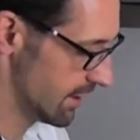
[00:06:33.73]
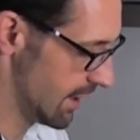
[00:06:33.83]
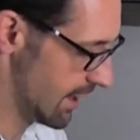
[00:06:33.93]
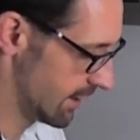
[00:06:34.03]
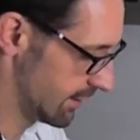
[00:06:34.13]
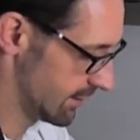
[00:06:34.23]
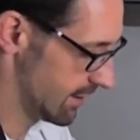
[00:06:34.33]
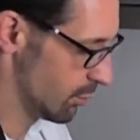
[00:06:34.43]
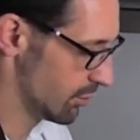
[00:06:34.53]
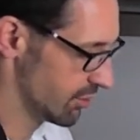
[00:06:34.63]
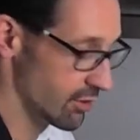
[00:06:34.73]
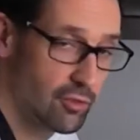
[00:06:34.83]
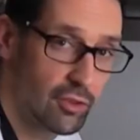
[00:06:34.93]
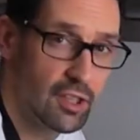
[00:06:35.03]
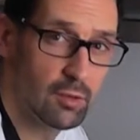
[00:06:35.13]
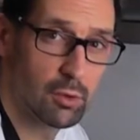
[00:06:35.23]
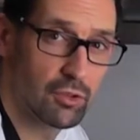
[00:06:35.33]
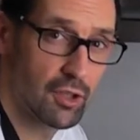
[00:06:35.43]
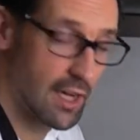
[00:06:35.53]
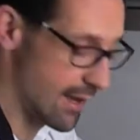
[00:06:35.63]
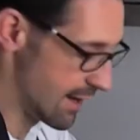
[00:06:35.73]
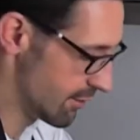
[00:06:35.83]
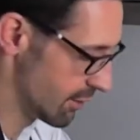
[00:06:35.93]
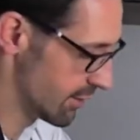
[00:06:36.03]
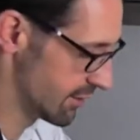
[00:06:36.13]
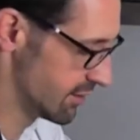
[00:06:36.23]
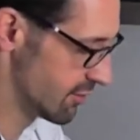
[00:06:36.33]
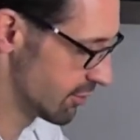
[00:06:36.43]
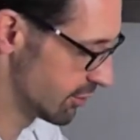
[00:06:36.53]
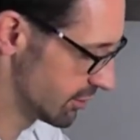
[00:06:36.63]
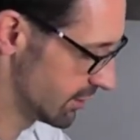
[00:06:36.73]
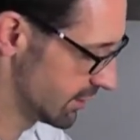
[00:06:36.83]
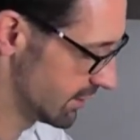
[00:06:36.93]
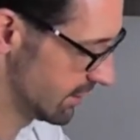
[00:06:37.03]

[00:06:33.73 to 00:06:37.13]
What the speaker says: And it was in the freezer, we took it out an hour ago to be frosted.